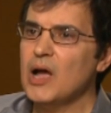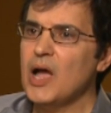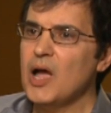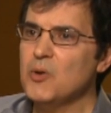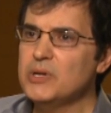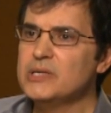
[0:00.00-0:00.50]

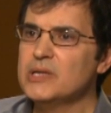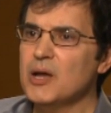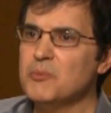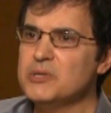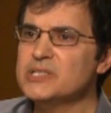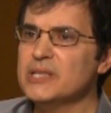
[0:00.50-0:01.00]
I
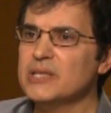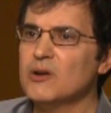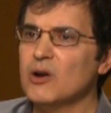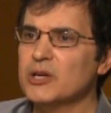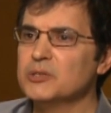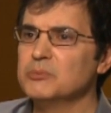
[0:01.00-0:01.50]
would say that
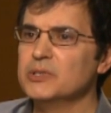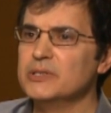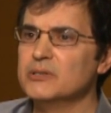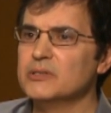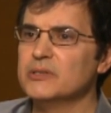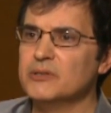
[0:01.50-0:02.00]
arguably
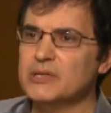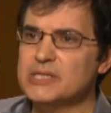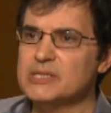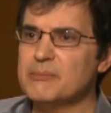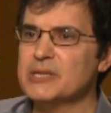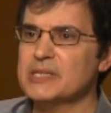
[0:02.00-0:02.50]
there is,
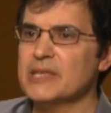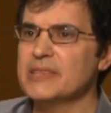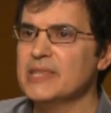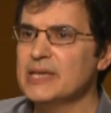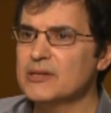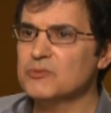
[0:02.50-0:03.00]
because I
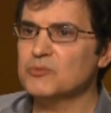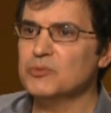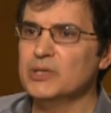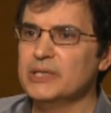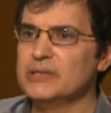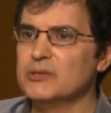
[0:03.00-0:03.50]
think
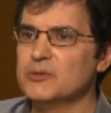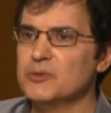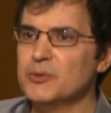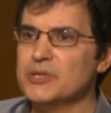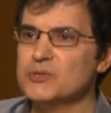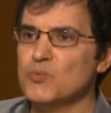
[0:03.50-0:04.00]
really the
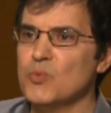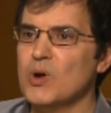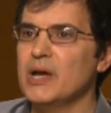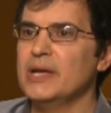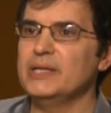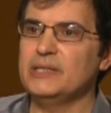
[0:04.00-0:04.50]
reason
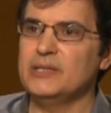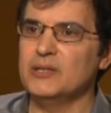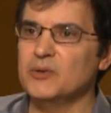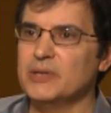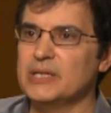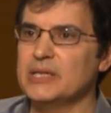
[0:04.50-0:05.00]
why
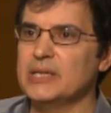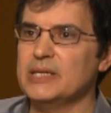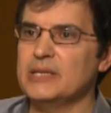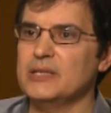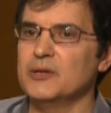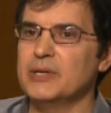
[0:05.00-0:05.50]

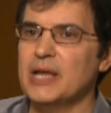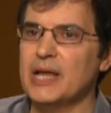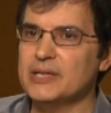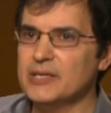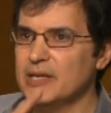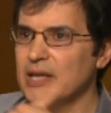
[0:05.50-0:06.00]
it
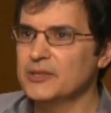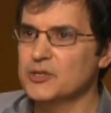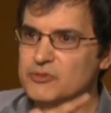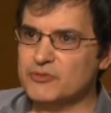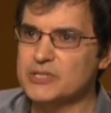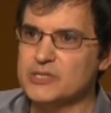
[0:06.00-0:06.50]
had those
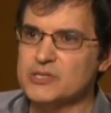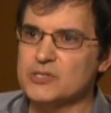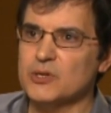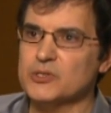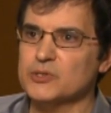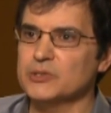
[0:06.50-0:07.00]
fits and
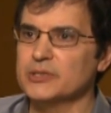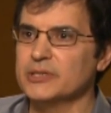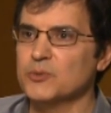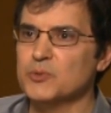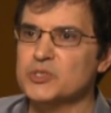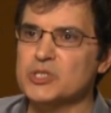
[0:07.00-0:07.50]
starts earlier
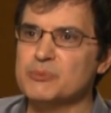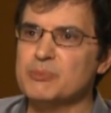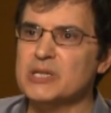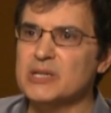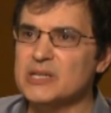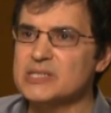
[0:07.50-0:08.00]
was just
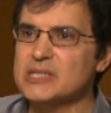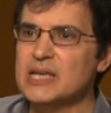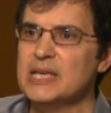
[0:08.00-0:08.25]
because